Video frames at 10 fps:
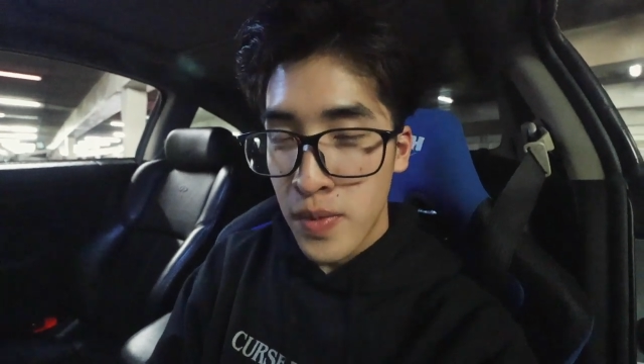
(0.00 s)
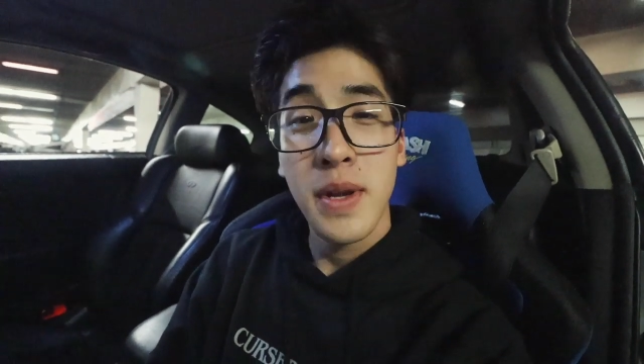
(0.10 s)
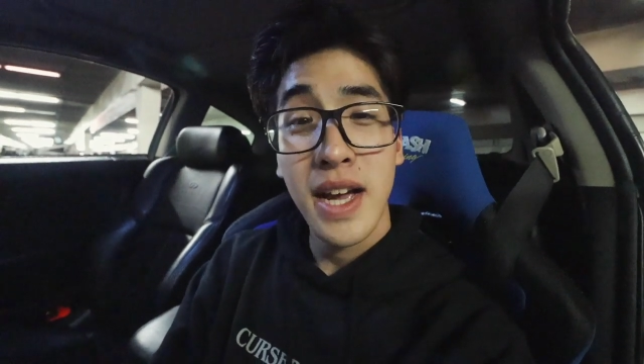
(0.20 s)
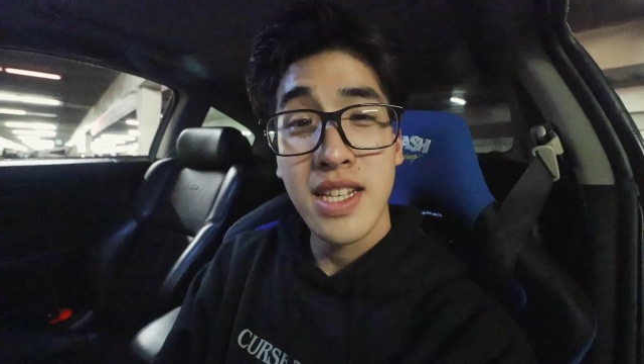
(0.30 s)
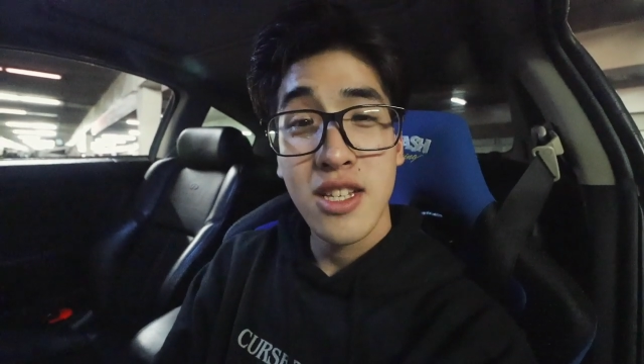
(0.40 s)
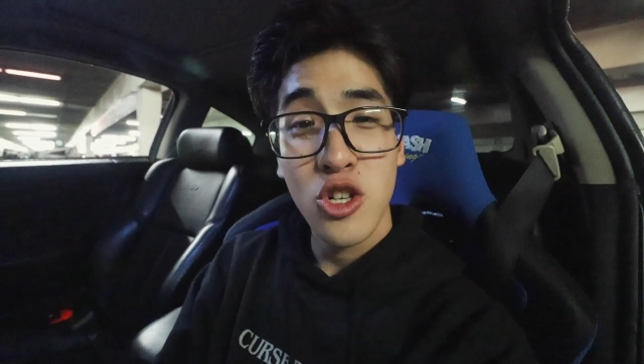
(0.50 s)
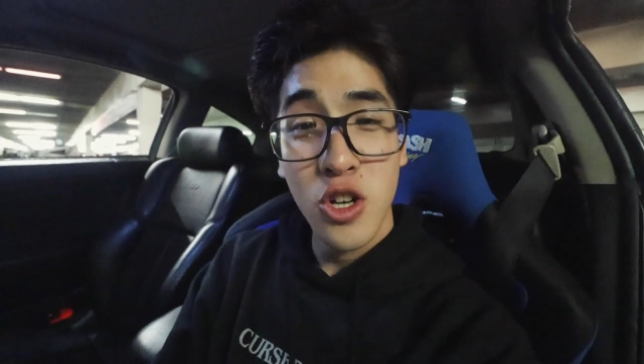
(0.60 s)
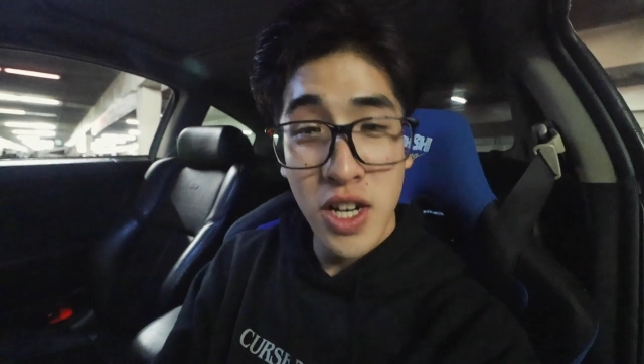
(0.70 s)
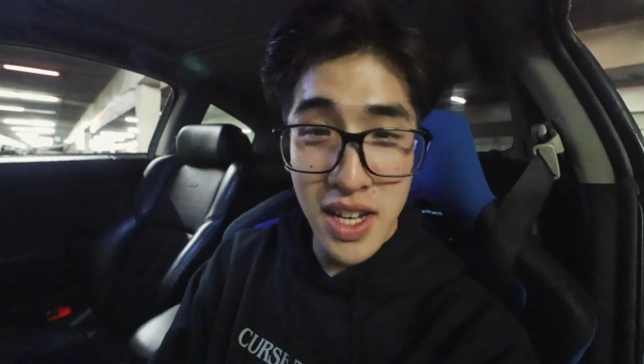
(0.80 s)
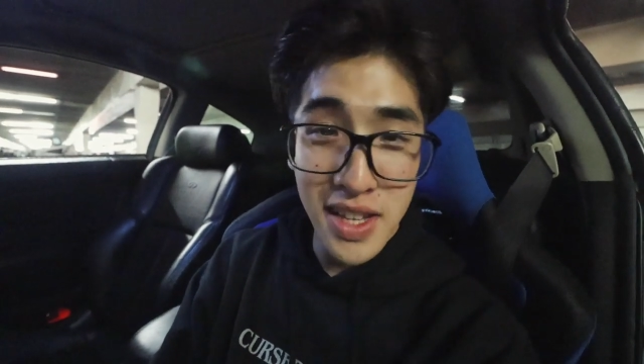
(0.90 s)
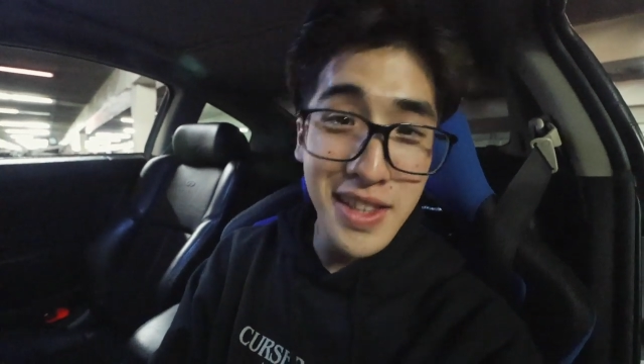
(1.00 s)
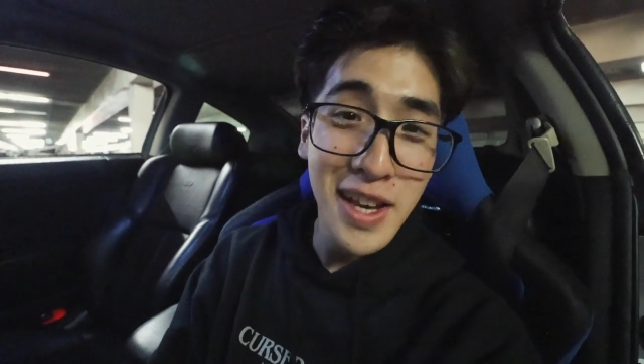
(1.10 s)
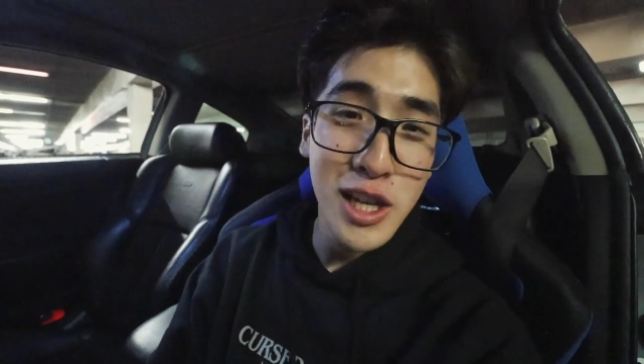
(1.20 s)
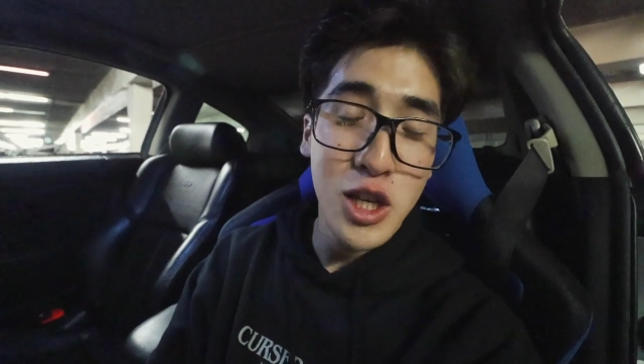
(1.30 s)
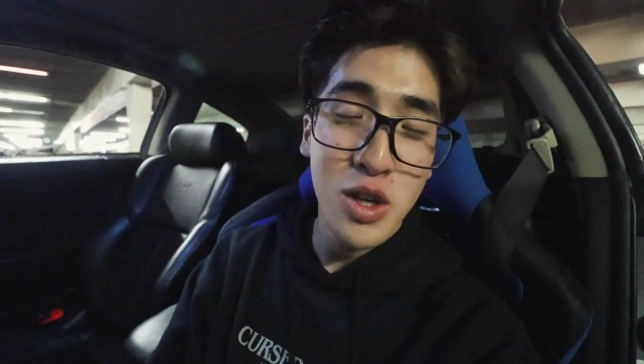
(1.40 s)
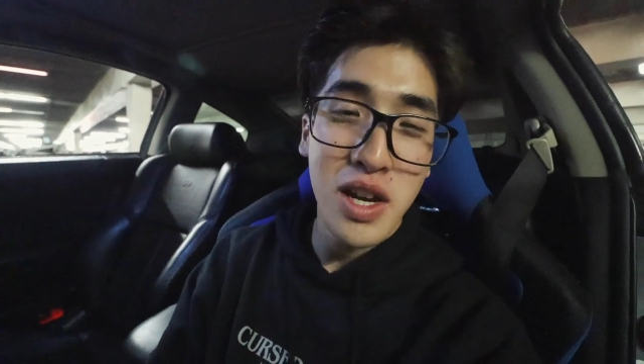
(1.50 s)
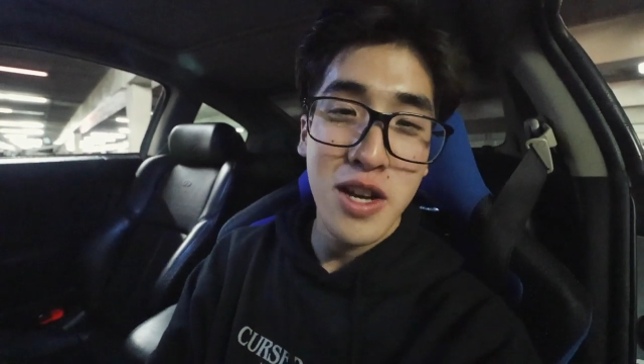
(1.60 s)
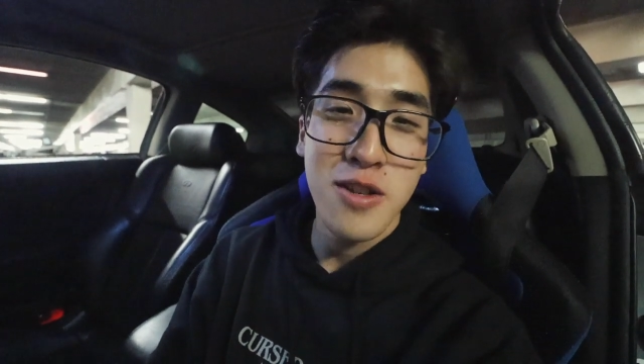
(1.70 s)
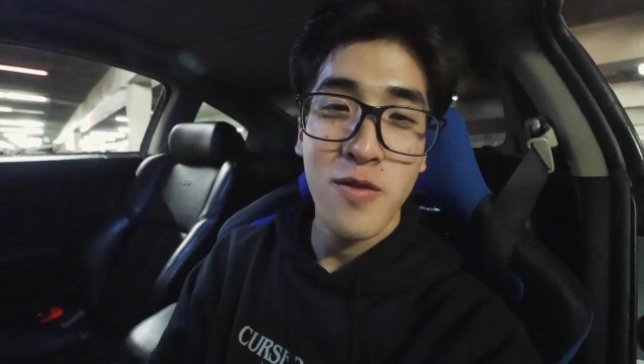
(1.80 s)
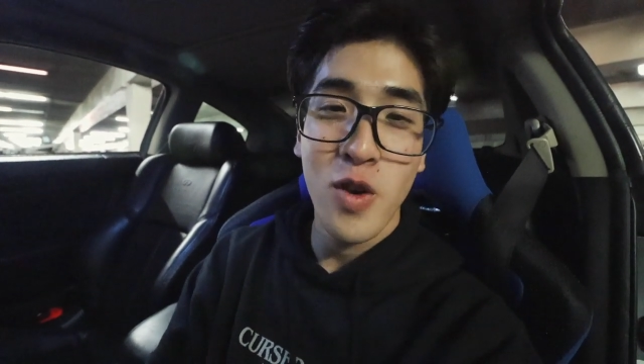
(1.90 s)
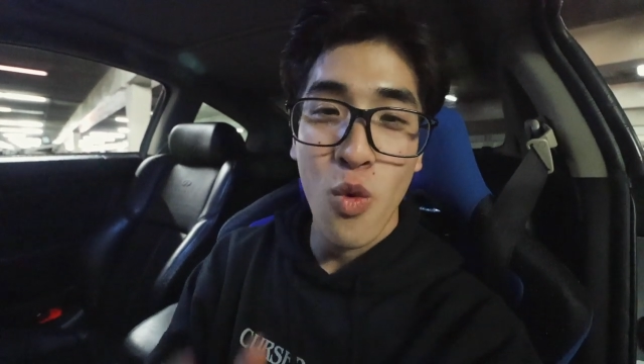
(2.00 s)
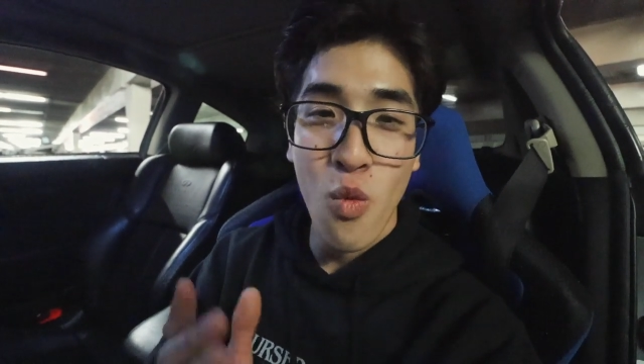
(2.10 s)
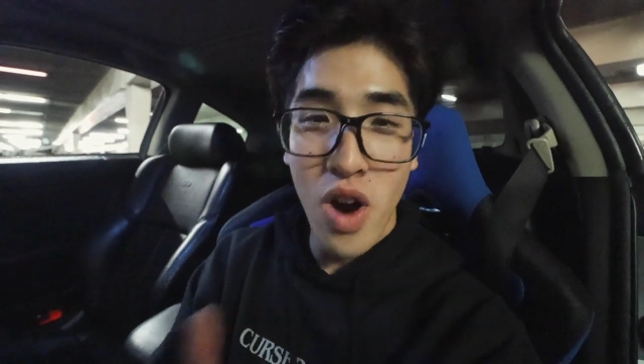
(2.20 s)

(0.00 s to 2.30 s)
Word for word: If you guys enjoyed it, thank you guys for